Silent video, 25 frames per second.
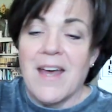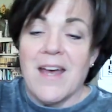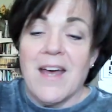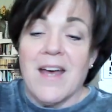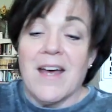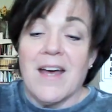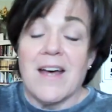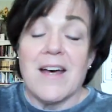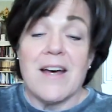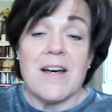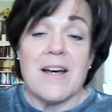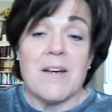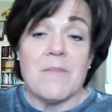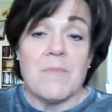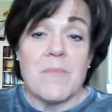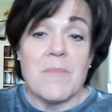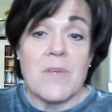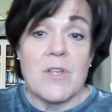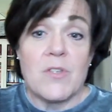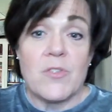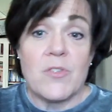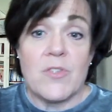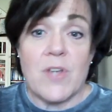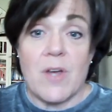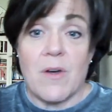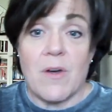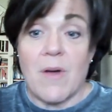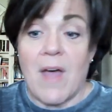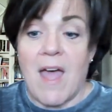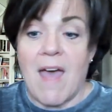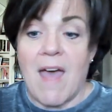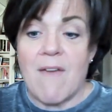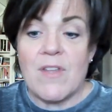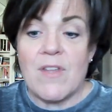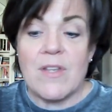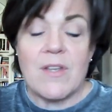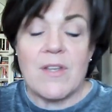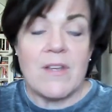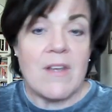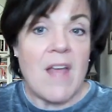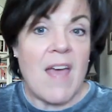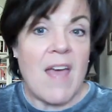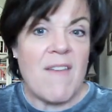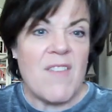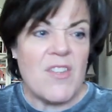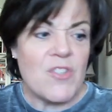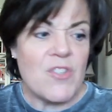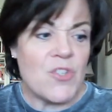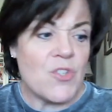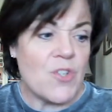So
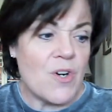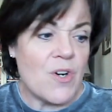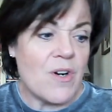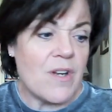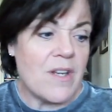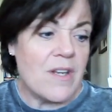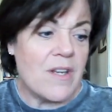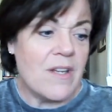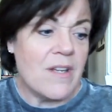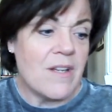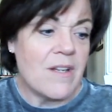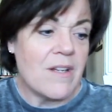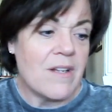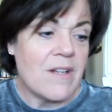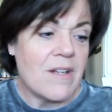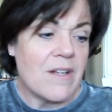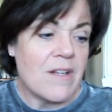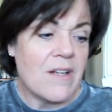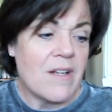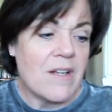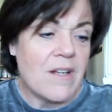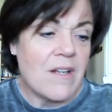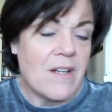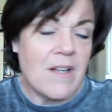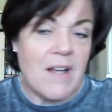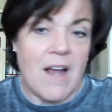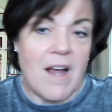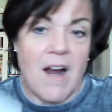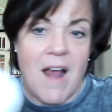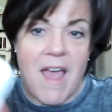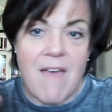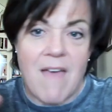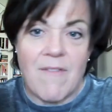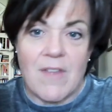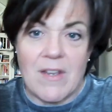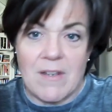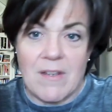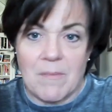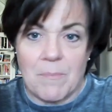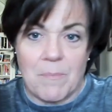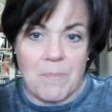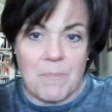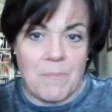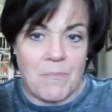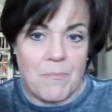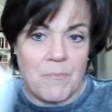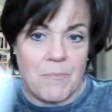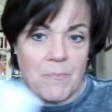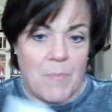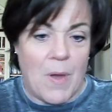haven't started, or haven't
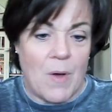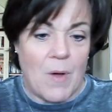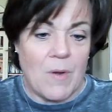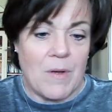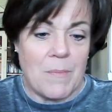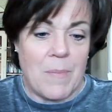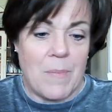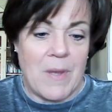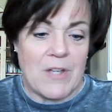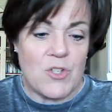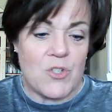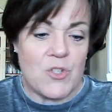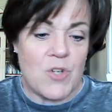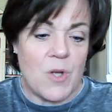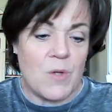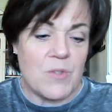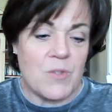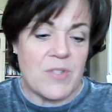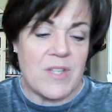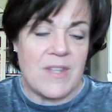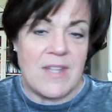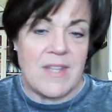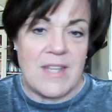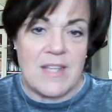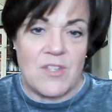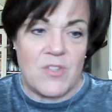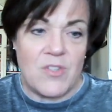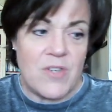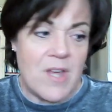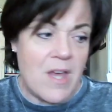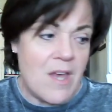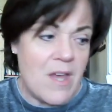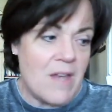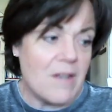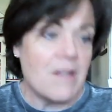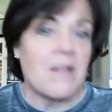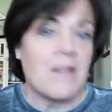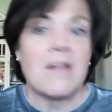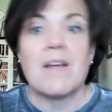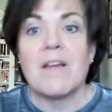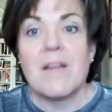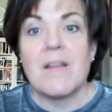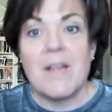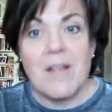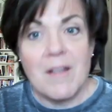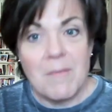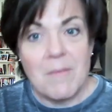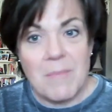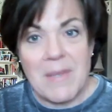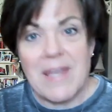punched holes in these yet,
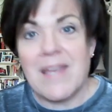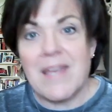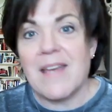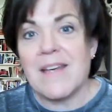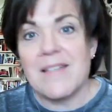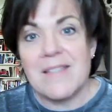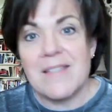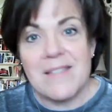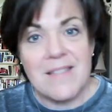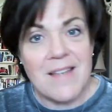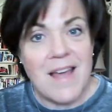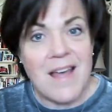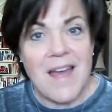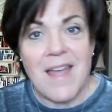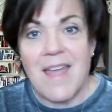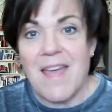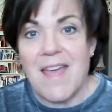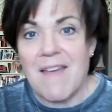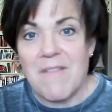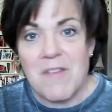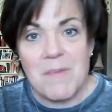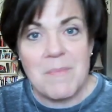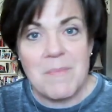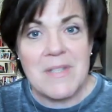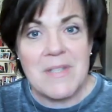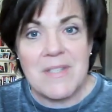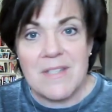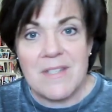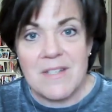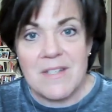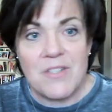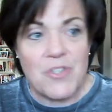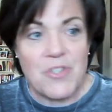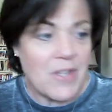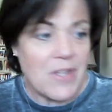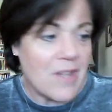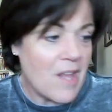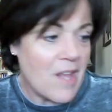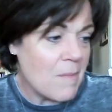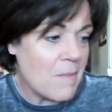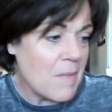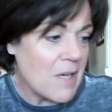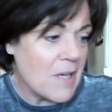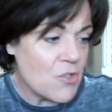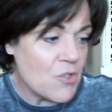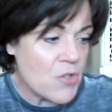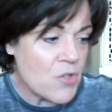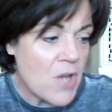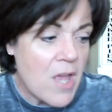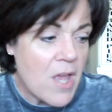because I haven't been stitching that
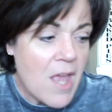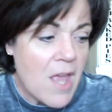much.